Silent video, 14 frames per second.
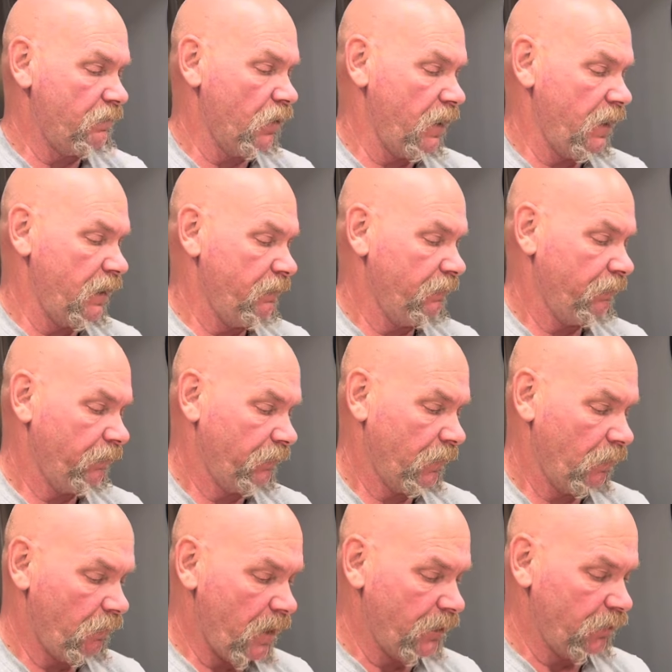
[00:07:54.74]
bread.
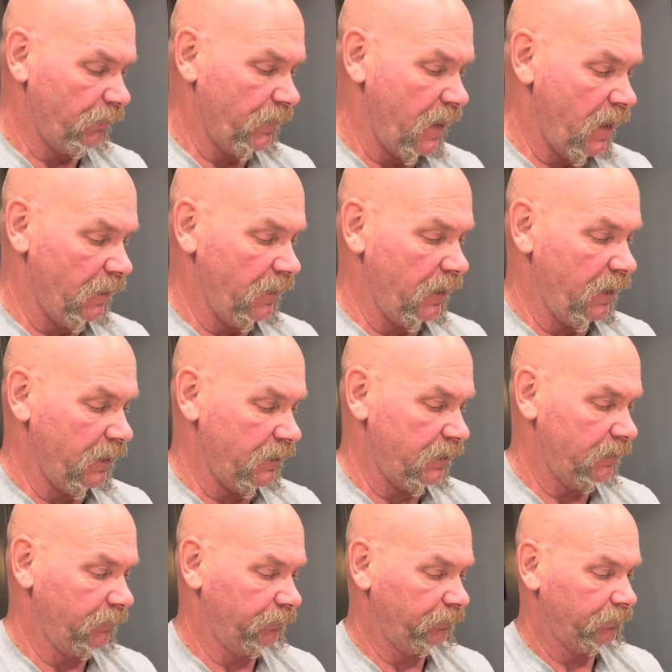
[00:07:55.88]
Rachel found this.
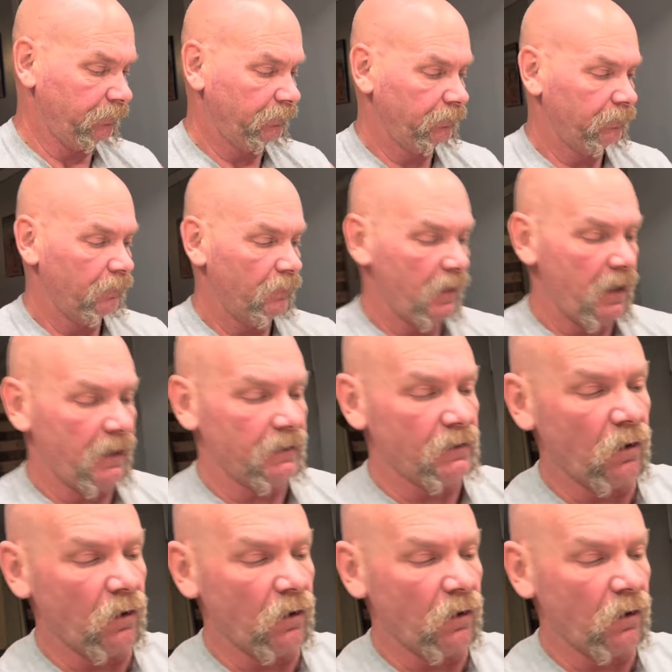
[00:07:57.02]
It is